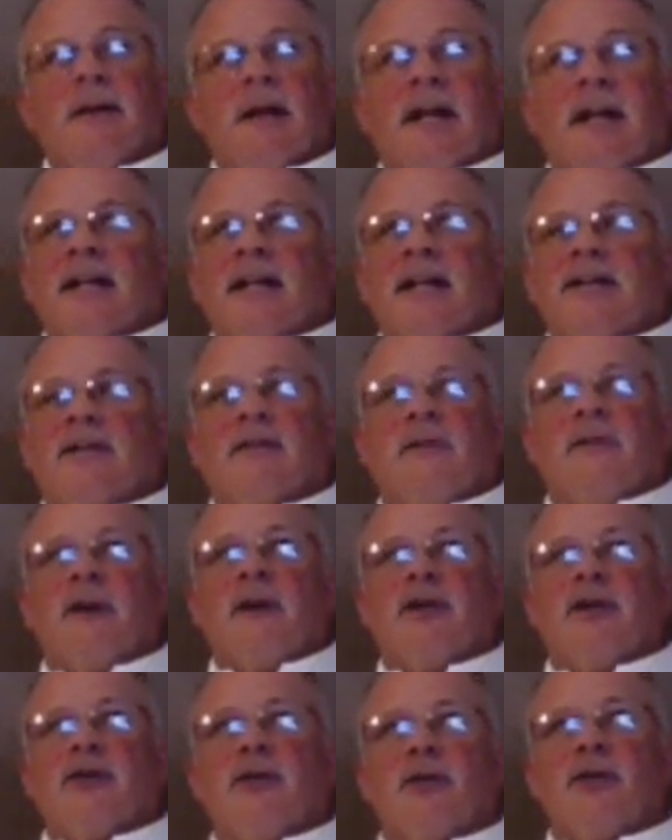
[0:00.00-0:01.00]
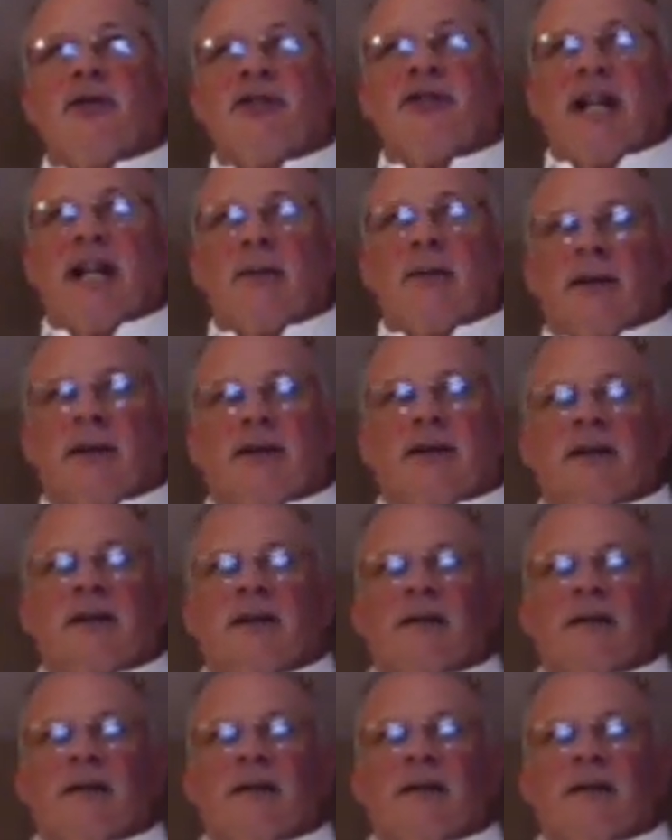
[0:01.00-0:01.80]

And that's a very true statement.